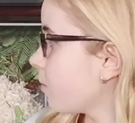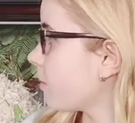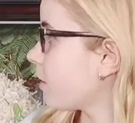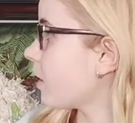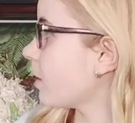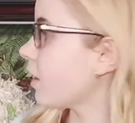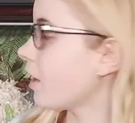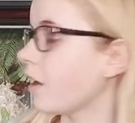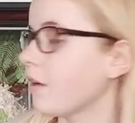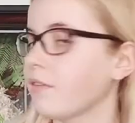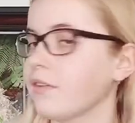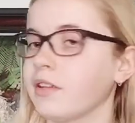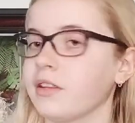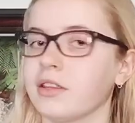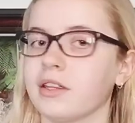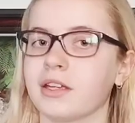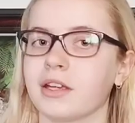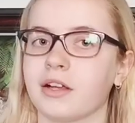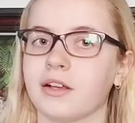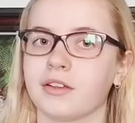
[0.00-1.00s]
But
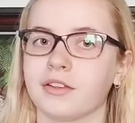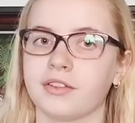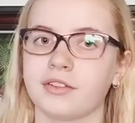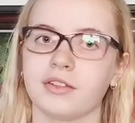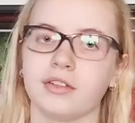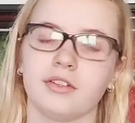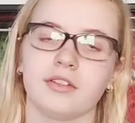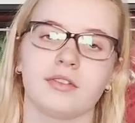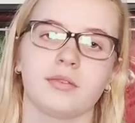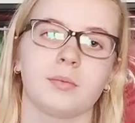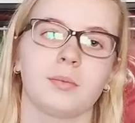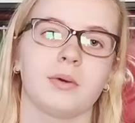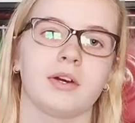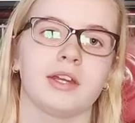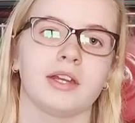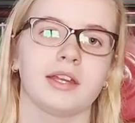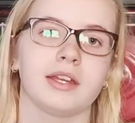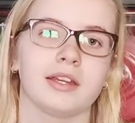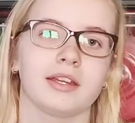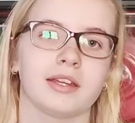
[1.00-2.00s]
everything else is
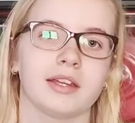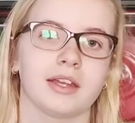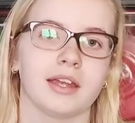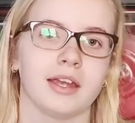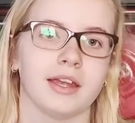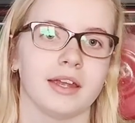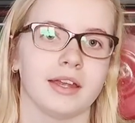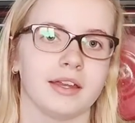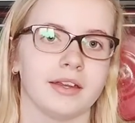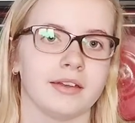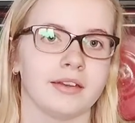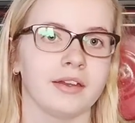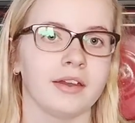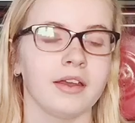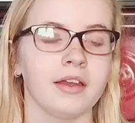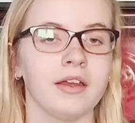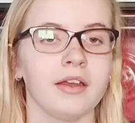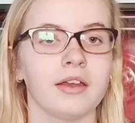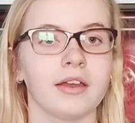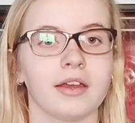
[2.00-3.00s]
wooden and
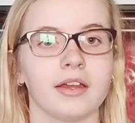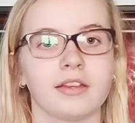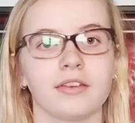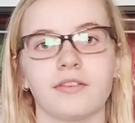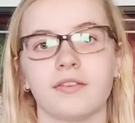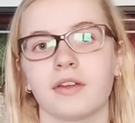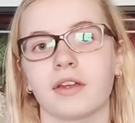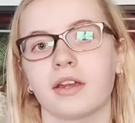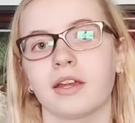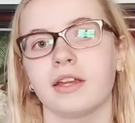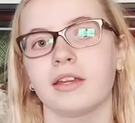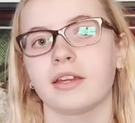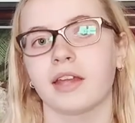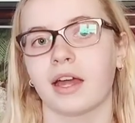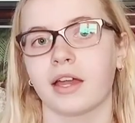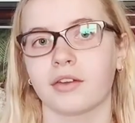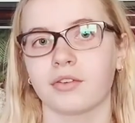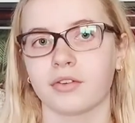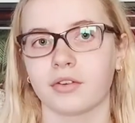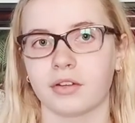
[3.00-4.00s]
it's very
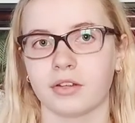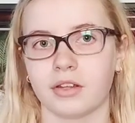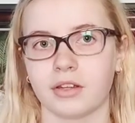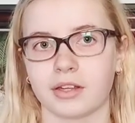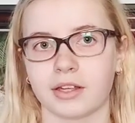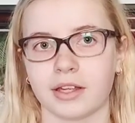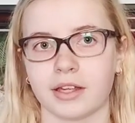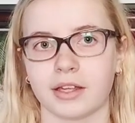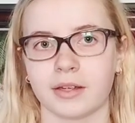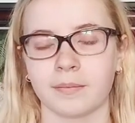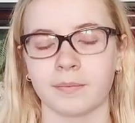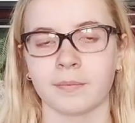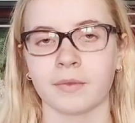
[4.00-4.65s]
natural looking.